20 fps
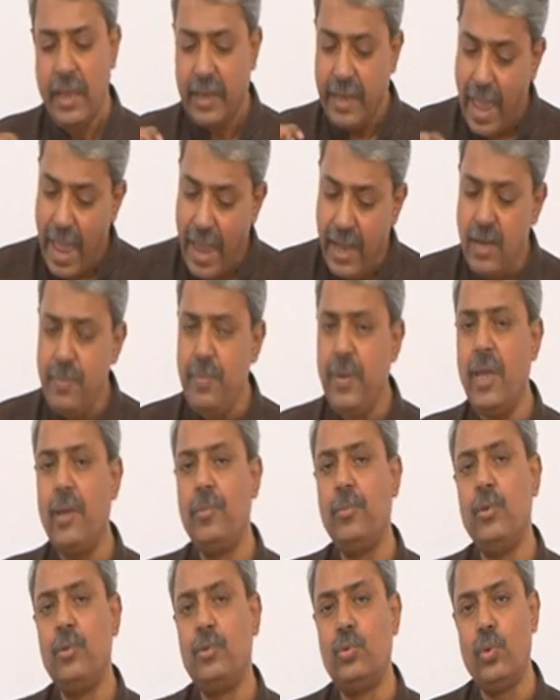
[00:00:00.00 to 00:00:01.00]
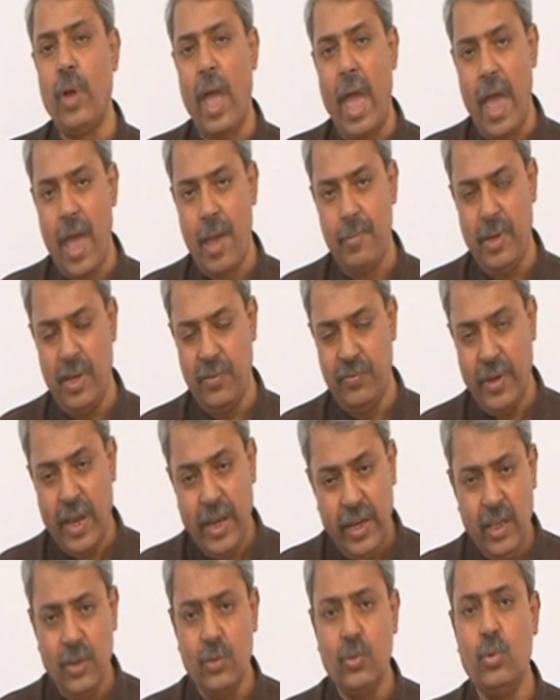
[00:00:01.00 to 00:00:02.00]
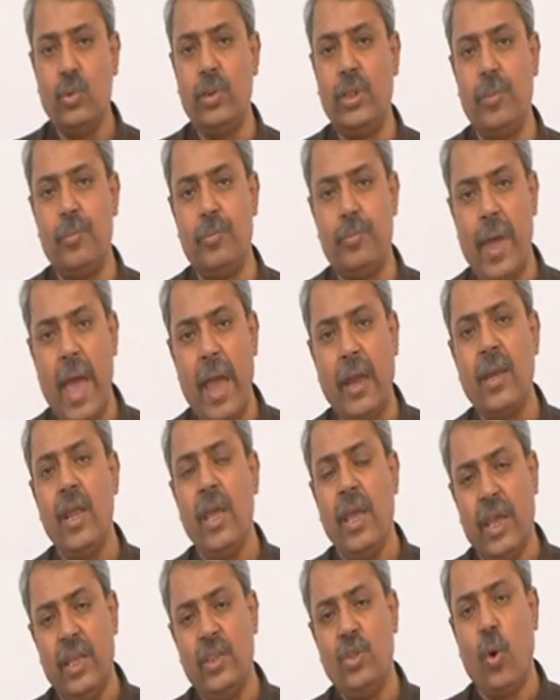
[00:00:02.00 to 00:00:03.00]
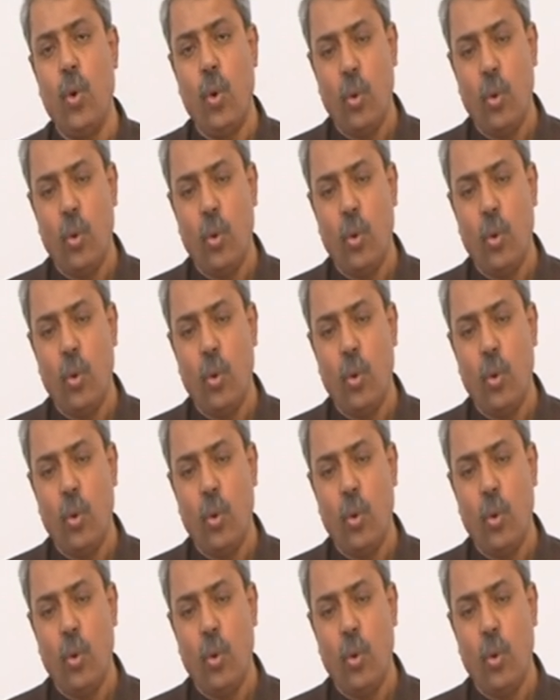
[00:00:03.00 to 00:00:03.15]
can be able to have a very good impact in the